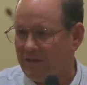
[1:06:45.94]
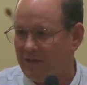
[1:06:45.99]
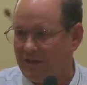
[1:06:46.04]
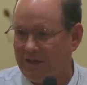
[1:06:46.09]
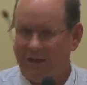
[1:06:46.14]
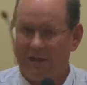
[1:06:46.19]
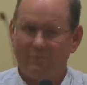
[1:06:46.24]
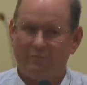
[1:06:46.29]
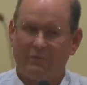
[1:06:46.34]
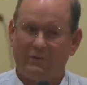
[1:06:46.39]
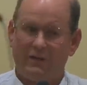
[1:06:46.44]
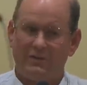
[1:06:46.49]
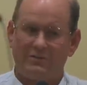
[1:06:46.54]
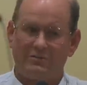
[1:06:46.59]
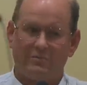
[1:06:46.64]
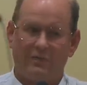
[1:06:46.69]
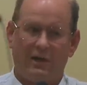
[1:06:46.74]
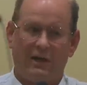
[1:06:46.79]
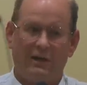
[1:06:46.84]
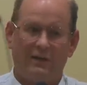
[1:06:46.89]
And I
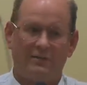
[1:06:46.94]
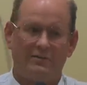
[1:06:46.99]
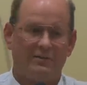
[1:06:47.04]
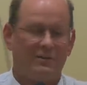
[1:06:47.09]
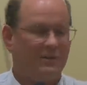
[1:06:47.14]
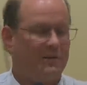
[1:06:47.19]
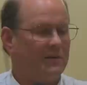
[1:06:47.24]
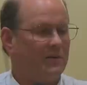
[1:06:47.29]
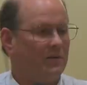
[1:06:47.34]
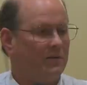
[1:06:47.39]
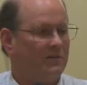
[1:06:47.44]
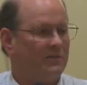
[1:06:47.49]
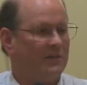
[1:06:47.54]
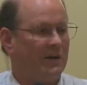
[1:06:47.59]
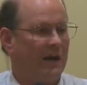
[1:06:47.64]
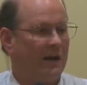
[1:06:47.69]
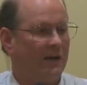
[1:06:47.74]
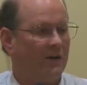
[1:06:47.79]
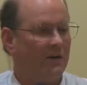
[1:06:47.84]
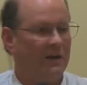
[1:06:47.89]
pledge my
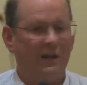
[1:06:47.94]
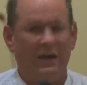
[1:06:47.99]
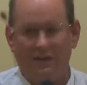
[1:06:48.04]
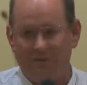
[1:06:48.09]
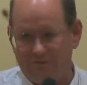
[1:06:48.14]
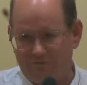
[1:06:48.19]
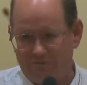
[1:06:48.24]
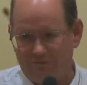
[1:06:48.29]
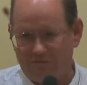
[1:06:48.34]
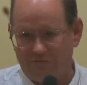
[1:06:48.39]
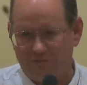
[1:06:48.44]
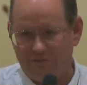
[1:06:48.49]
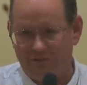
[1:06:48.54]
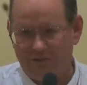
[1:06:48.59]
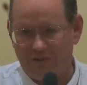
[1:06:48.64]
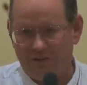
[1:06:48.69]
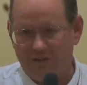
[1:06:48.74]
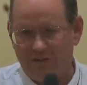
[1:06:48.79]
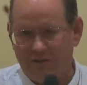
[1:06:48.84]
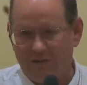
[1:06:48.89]
entire life,
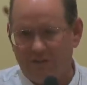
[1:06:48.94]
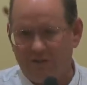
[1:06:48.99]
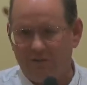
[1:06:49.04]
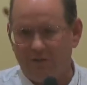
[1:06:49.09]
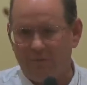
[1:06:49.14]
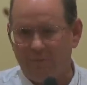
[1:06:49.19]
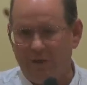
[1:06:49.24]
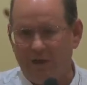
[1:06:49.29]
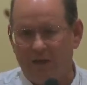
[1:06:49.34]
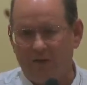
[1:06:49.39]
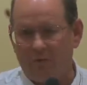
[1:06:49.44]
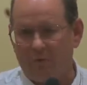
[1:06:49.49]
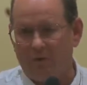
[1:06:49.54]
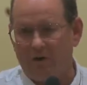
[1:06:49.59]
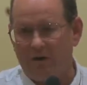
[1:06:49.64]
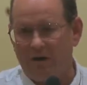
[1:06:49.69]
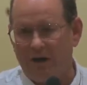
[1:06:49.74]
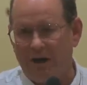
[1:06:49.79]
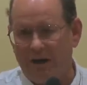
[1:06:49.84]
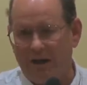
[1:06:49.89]
no matter
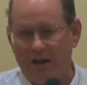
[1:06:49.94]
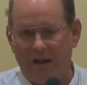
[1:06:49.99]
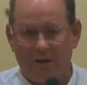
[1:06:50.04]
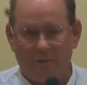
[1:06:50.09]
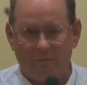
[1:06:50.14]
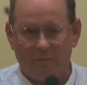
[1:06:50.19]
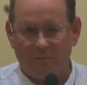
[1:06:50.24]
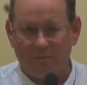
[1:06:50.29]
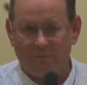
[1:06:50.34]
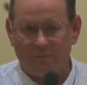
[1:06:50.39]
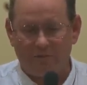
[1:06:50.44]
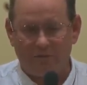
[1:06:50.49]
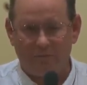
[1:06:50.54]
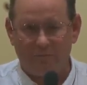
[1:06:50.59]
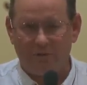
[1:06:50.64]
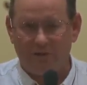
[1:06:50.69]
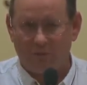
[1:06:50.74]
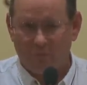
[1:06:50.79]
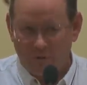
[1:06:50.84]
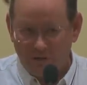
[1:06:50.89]
where I am, to
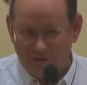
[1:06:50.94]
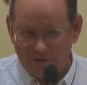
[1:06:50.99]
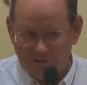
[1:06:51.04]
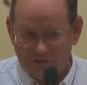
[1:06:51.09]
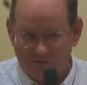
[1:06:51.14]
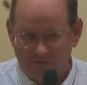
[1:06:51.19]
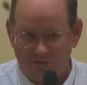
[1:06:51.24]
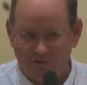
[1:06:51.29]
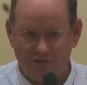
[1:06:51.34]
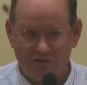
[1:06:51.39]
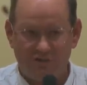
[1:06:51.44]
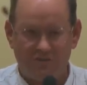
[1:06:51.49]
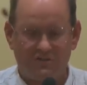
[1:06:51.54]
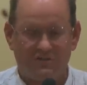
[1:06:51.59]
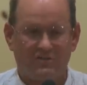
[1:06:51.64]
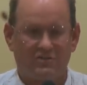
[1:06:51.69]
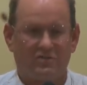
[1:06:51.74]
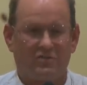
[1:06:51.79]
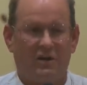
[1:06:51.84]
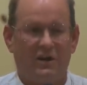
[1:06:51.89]
be a witness for
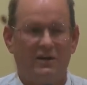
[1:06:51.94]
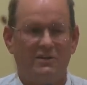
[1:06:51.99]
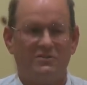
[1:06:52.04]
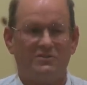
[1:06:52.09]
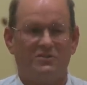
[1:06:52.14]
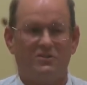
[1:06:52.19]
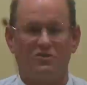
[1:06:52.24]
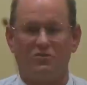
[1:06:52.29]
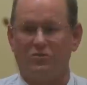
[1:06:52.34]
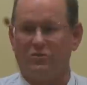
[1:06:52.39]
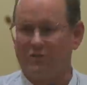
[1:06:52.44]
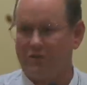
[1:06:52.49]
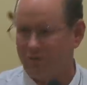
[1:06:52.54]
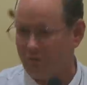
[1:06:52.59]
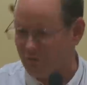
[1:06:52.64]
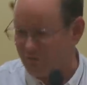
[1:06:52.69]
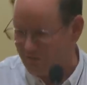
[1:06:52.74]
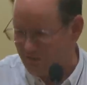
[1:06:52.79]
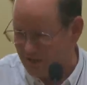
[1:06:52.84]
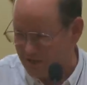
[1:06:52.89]
Jesus Christ, to do the
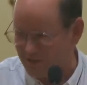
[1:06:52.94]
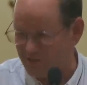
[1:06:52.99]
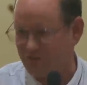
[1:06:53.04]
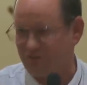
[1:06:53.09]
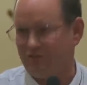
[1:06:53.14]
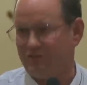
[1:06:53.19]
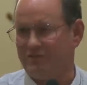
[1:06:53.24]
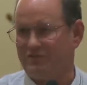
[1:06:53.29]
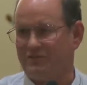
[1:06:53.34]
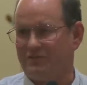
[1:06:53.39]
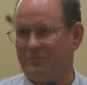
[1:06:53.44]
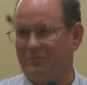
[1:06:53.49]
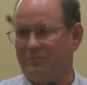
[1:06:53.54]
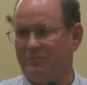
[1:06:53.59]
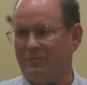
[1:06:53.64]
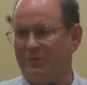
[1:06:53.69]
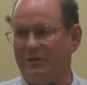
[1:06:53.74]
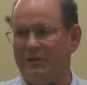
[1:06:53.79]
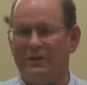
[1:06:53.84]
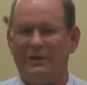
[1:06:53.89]
new evangelism,
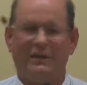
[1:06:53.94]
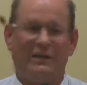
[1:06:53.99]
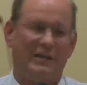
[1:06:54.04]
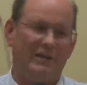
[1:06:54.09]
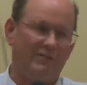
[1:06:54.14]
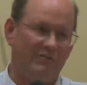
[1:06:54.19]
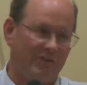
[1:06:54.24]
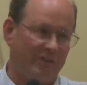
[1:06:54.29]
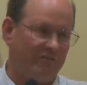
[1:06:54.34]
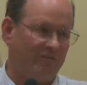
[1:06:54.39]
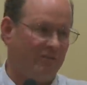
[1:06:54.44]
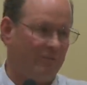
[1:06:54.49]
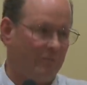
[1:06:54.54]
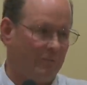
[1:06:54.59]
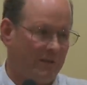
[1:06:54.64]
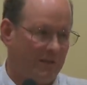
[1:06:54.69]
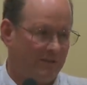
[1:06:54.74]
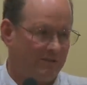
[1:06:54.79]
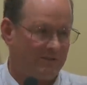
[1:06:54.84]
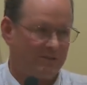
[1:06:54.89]
even if it
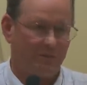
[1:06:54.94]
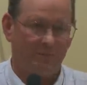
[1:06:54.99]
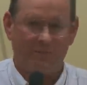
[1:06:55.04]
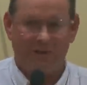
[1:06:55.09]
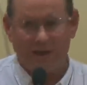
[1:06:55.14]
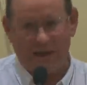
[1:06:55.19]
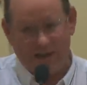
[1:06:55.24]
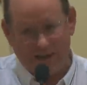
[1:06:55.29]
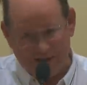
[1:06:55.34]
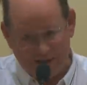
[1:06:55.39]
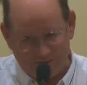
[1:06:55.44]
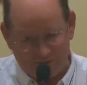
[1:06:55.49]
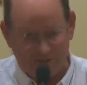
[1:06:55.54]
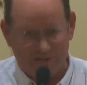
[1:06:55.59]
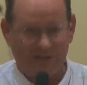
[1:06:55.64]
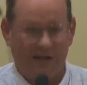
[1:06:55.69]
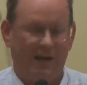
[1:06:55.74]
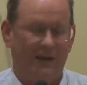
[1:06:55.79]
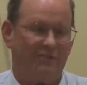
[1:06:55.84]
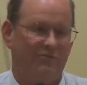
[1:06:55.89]
means someday I have to
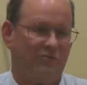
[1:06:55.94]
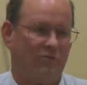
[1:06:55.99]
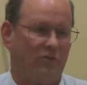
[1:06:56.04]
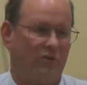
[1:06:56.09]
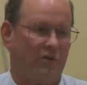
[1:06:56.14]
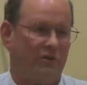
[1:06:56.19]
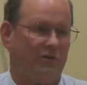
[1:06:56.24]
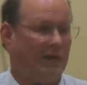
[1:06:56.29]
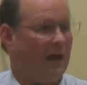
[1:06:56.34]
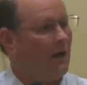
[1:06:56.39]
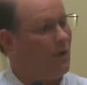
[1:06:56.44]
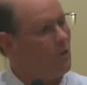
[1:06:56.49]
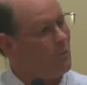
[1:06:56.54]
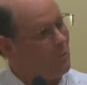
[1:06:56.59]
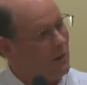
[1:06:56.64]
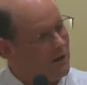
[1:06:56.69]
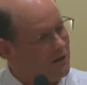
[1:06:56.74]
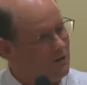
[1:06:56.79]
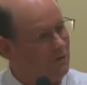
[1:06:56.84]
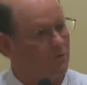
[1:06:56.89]
die for it. I
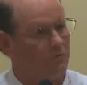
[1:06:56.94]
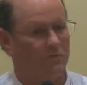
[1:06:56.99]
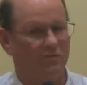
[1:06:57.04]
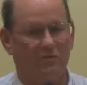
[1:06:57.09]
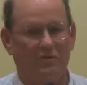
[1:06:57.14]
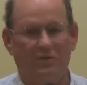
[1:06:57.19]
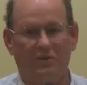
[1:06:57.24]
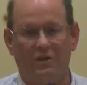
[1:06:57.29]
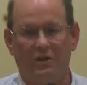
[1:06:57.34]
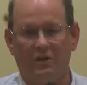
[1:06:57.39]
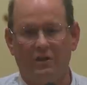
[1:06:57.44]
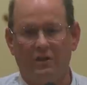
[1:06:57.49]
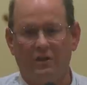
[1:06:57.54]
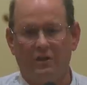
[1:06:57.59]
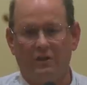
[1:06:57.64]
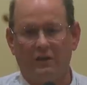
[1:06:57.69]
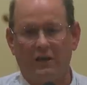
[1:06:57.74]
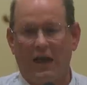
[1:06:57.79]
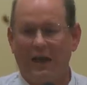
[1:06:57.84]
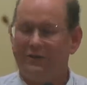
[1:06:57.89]
hope I don't.
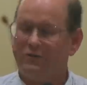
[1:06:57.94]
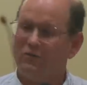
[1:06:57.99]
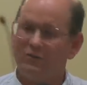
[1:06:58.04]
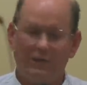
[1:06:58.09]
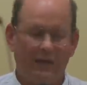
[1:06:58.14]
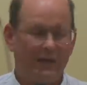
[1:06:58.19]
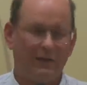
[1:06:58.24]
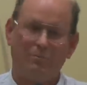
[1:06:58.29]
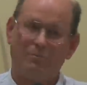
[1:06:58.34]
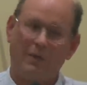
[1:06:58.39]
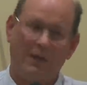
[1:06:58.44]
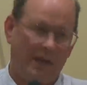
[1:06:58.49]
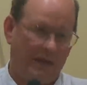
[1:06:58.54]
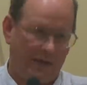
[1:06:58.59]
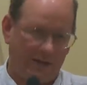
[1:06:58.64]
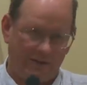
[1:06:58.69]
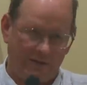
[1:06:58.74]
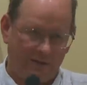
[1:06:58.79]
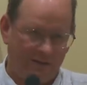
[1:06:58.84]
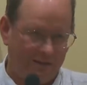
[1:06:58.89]
I don't like
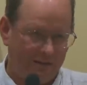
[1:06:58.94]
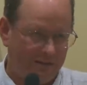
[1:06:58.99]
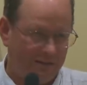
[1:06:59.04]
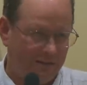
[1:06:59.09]
pain.